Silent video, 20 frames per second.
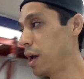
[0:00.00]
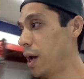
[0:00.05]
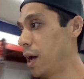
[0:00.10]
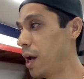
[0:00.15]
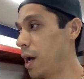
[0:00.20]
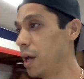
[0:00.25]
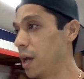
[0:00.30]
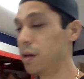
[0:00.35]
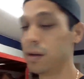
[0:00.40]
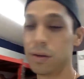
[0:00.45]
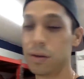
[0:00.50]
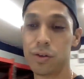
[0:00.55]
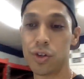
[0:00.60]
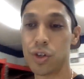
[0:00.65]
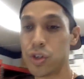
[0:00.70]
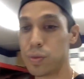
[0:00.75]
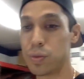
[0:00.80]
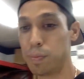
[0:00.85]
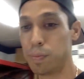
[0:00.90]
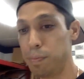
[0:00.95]
and
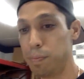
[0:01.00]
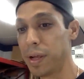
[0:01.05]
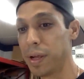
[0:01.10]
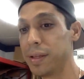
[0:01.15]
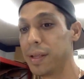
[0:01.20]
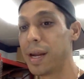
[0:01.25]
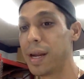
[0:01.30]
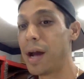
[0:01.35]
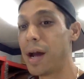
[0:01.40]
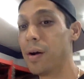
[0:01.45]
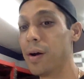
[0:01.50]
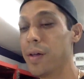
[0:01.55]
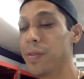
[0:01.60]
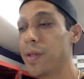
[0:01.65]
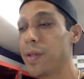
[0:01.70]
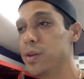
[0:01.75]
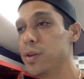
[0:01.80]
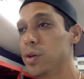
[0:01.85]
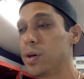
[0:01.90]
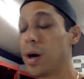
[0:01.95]
just blend it out,
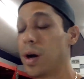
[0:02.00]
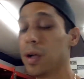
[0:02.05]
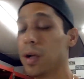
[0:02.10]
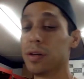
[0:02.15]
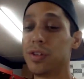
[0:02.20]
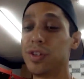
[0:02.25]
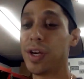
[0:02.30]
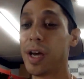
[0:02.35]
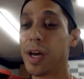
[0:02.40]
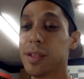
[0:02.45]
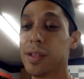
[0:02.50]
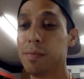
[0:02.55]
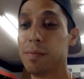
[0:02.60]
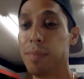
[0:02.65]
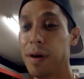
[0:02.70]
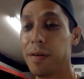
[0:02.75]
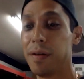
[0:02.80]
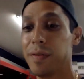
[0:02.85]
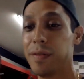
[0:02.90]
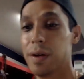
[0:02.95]
and then you color sand and
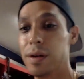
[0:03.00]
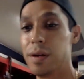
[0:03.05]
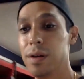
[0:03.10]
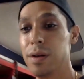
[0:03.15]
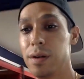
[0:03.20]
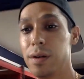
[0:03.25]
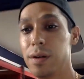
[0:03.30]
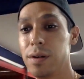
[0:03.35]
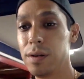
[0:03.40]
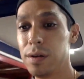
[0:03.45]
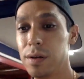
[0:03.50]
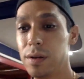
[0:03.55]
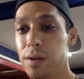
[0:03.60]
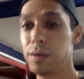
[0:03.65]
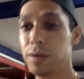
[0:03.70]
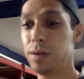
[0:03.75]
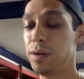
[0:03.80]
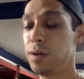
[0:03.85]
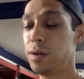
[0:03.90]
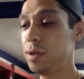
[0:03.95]
buff it.
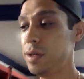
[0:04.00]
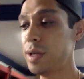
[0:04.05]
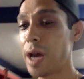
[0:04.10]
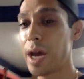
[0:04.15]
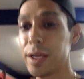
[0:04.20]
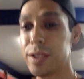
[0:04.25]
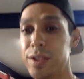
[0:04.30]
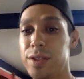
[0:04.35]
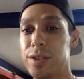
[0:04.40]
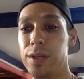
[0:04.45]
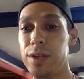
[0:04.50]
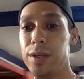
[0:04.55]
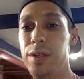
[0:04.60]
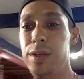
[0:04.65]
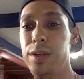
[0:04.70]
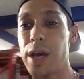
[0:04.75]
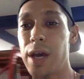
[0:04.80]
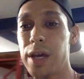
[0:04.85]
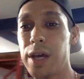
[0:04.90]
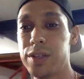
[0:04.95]

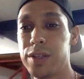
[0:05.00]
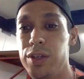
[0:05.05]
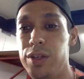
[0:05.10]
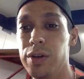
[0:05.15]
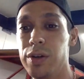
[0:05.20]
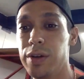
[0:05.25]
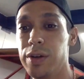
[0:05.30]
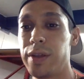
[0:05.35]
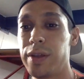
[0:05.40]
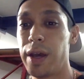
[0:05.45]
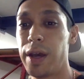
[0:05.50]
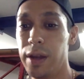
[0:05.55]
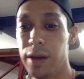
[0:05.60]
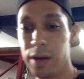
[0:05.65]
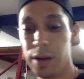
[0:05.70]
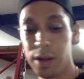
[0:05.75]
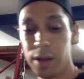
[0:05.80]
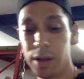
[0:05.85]
Yes, urethane.